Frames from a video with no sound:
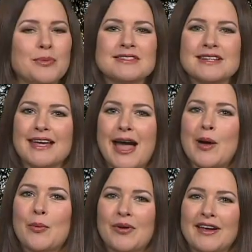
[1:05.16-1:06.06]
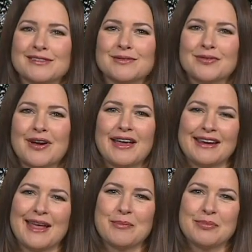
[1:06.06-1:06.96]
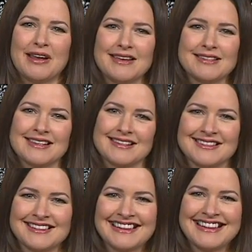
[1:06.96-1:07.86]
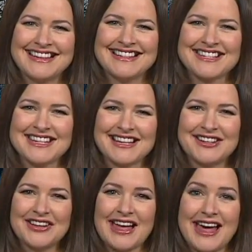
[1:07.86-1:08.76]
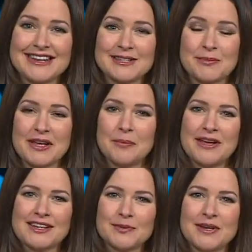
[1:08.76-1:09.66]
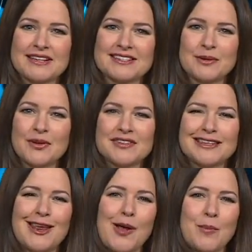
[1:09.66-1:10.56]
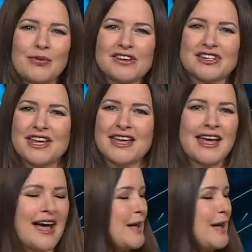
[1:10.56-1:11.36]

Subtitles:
seeing outbreaks of rain in places. So let's take a look at the bigger picture. You can see we've got this low pressure here out